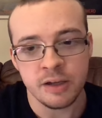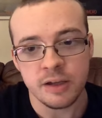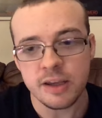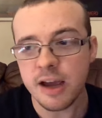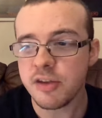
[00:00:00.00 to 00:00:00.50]

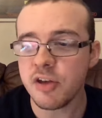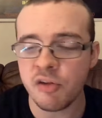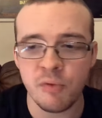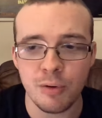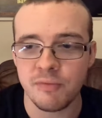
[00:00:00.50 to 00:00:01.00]
yeah,
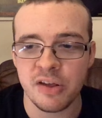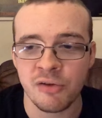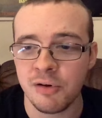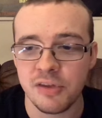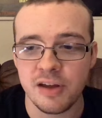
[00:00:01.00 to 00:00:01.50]
just thought of
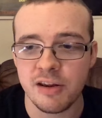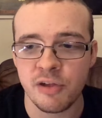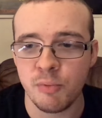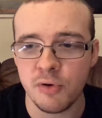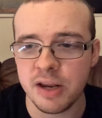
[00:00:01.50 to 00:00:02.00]
this idea
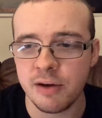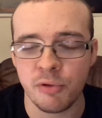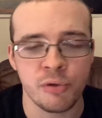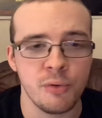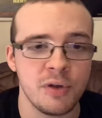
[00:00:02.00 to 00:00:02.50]
this morning
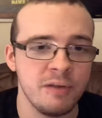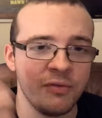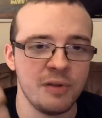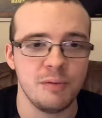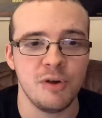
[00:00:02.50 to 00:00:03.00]
as talking
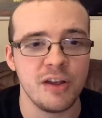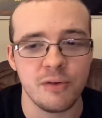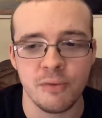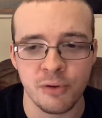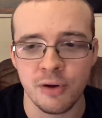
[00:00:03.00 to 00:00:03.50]
through it in my head.
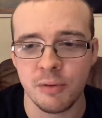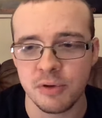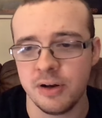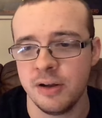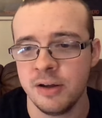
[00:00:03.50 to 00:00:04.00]
I was like, I'm
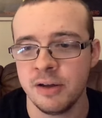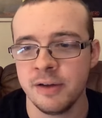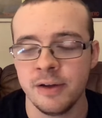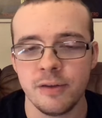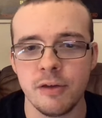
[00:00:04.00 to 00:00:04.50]
going to
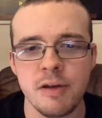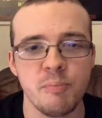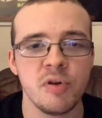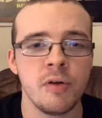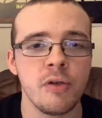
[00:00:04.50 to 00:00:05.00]
do
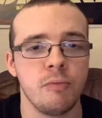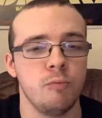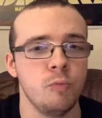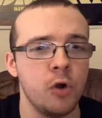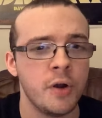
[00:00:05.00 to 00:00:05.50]
it because
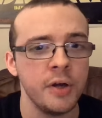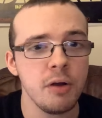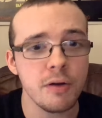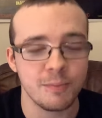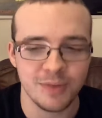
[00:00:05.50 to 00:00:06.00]
why
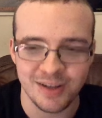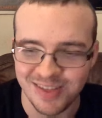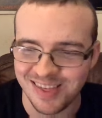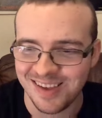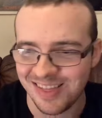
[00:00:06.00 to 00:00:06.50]
not?
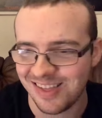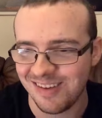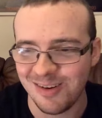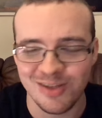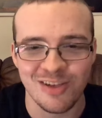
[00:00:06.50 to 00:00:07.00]

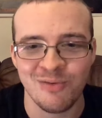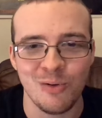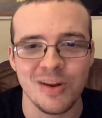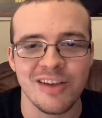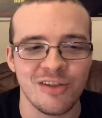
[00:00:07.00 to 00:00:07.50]
I just
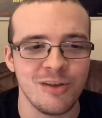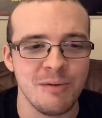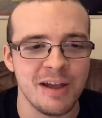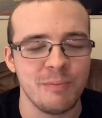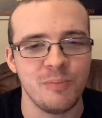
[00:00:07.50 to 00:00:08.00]
thought, let's do
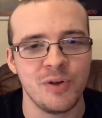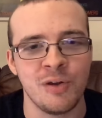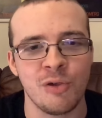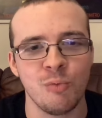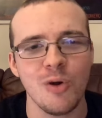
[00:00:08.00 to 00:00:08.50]
it
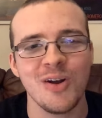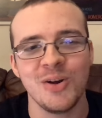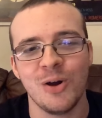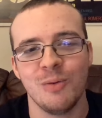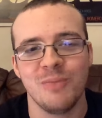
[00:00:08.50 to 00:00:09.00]
because why
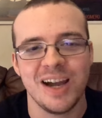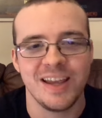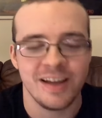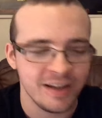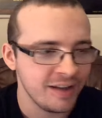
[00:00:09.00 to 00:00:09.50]
not,
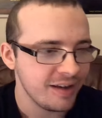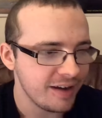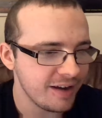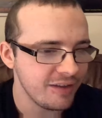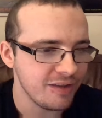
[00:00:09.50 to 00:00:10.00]
mate?
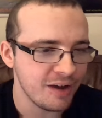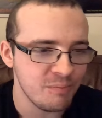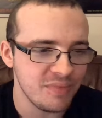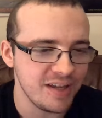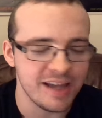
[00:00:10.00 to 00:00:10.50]
And
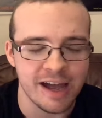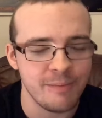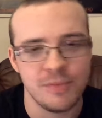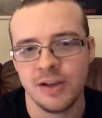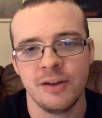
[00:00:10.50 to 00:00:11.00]

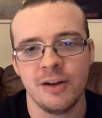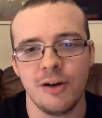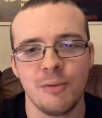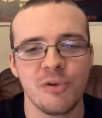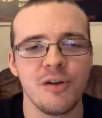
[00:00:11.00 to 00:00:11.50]
yeah,
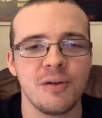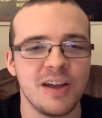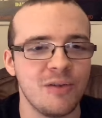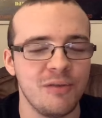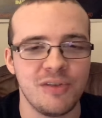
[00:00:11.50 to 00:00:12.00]
I'm so
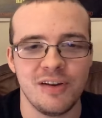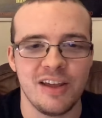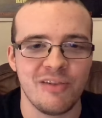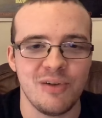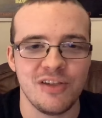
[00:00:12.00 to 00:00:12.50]
glad that I've done
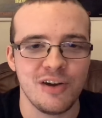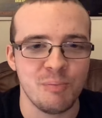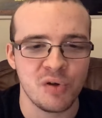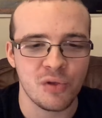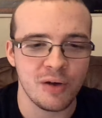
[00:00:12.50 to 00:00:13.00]
this video
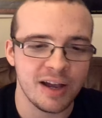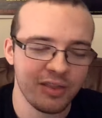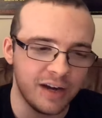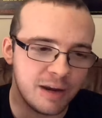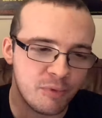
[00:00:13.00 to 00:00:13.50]
because I
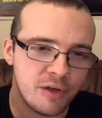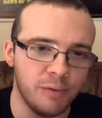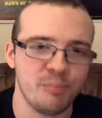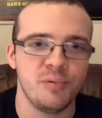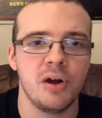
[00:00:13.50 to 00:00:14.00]
had an
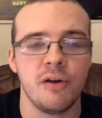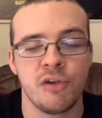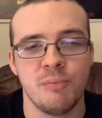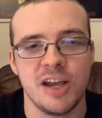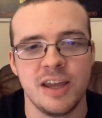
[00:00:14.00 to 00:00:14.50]
absolute
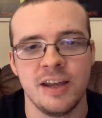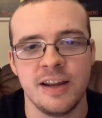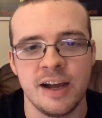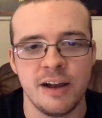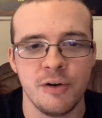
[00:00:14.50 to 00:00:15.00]
blast
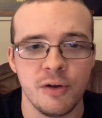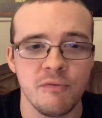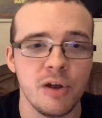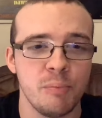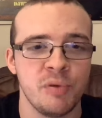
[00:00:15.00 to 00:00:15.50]
making that. And
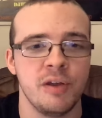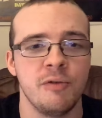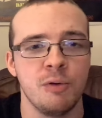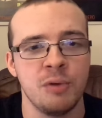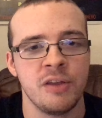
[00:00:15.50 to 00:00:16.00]
I hope
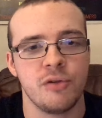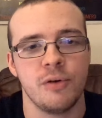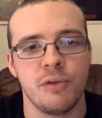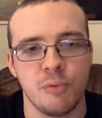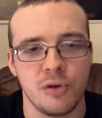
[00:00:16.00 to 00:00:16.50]
you all
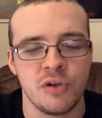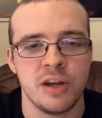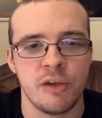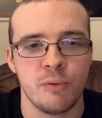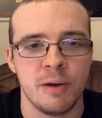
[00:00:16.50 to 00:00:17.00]
enjoyed
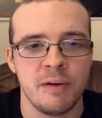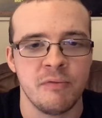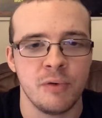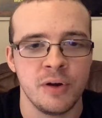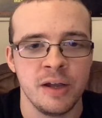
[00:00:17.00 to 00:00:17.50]
watching as well,
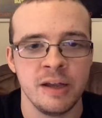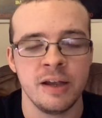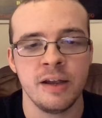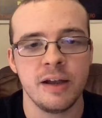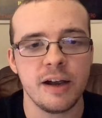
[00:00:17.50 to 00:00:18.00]
everyone.
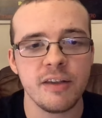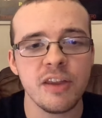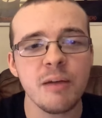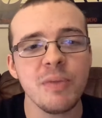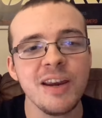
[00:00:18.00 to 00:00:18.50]
And
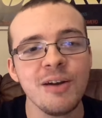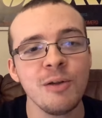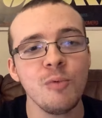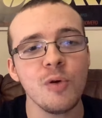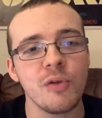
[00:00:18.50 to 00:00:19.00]
let me
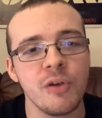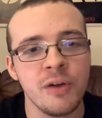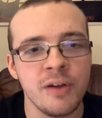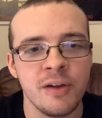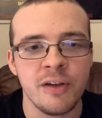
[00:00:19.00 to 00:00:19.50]
know what
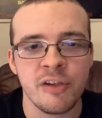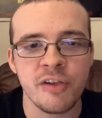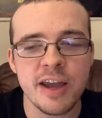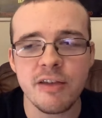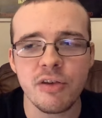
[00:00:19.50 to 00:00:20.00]

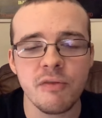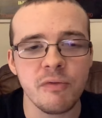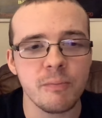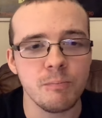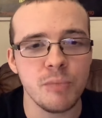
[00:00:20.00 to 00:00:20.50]
scenes
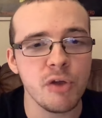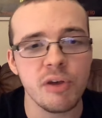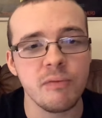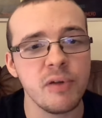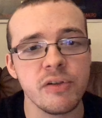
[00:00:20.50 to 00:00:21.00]
of
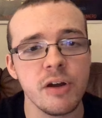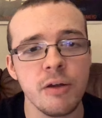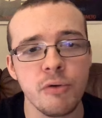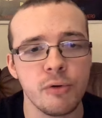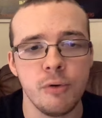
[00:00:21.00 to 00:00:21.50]
music
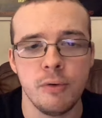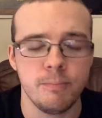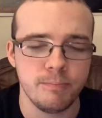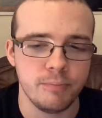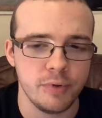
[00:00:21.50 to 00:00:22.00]
videos
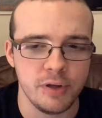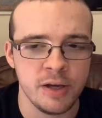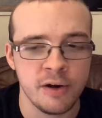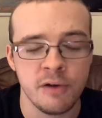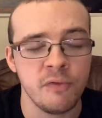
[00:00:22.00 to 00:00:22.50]
or,
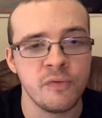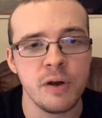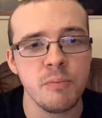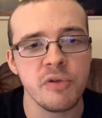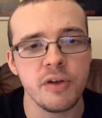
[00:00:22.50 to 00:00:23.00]
you know,
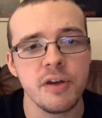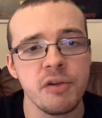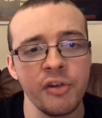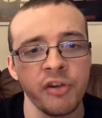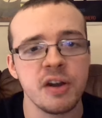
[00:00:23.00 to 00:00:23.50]
films that
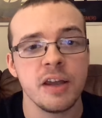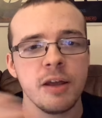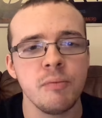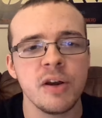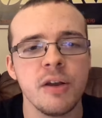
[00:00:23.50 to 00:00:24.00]
used to scare
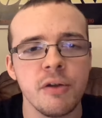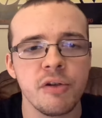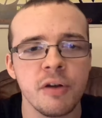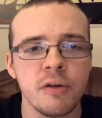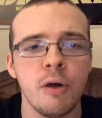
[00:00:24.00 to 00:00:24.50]
you when you were
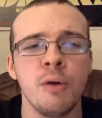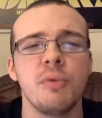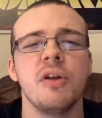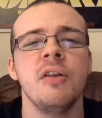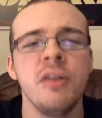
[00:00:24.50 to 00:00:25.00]
younger.
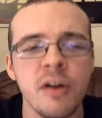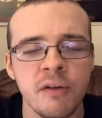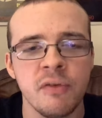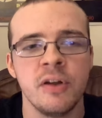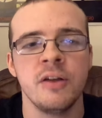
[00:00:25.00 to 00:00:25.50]
I'd
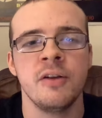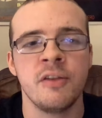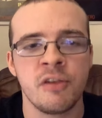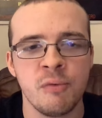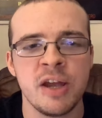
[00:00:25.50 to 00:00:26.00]
love
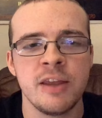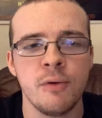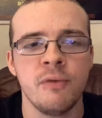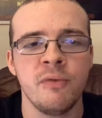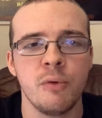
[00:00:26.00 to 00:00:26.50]
to hear
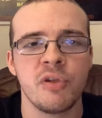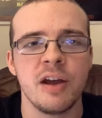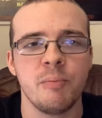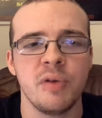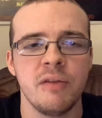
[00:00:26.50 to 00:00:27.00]
your thoughts.
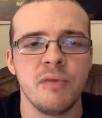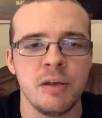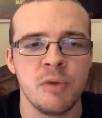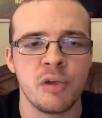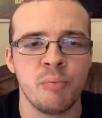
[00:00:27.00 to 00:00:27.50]
That'd be
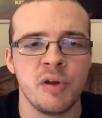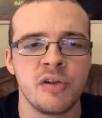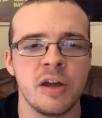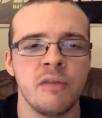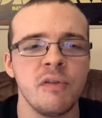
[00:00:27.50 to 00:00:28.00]
very much
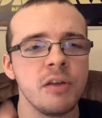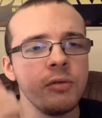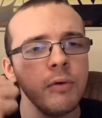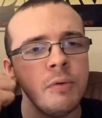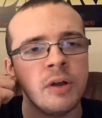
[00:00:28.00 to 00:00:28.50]
appreciated. Thank
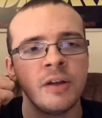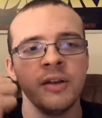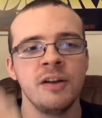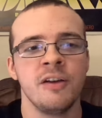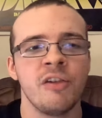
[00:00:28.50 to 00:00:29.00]
you all
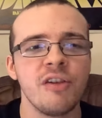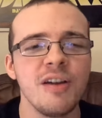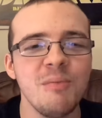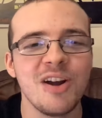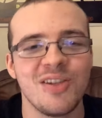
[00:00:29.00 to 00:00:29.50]

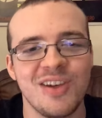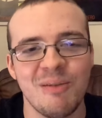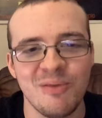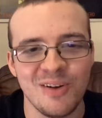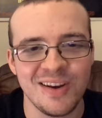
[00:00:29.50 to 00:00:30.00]
so much,
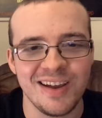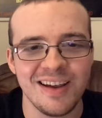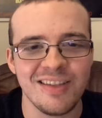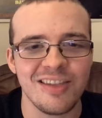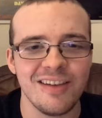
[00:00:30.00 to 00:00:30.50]
everyone.
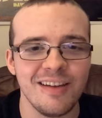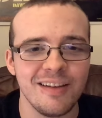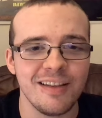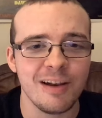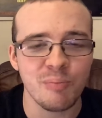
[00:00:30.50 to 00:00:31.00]
And
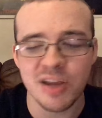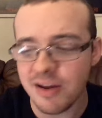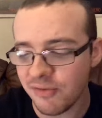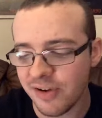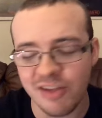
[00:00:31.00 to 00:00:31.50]
that'll be
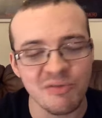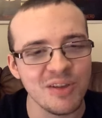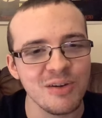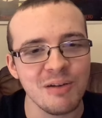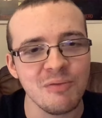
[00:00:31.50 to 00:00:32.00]
it for this
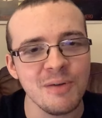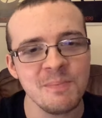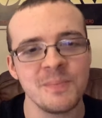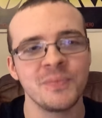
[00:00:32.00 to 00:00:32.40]
video, everyone.